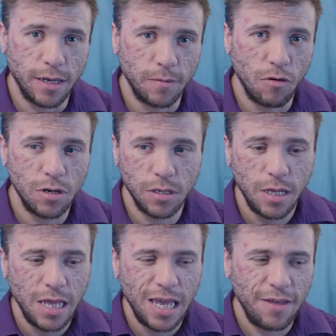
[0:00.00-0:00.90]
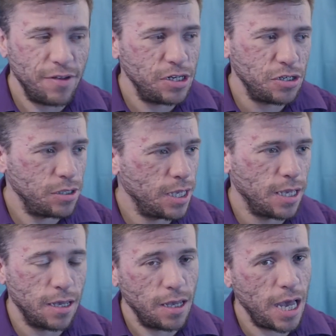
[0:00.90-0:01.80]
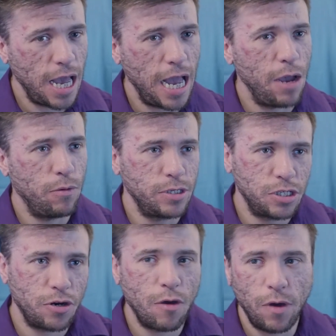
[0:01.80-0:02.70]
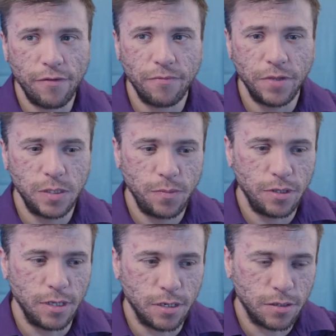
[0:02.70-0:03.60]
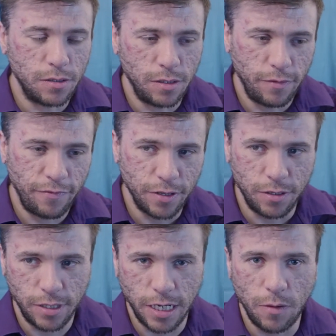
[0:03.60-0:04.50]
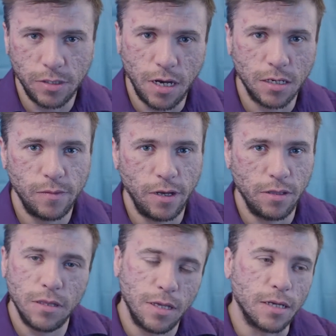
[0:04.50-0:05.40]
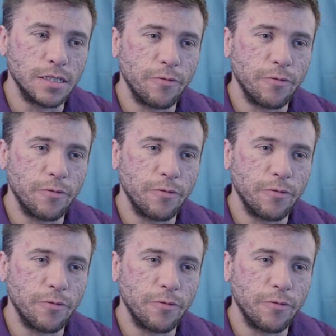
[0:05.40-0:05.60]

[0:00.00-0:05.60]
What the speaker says: I'm going to eventually, I will stray away from this political field and I will talk about other things.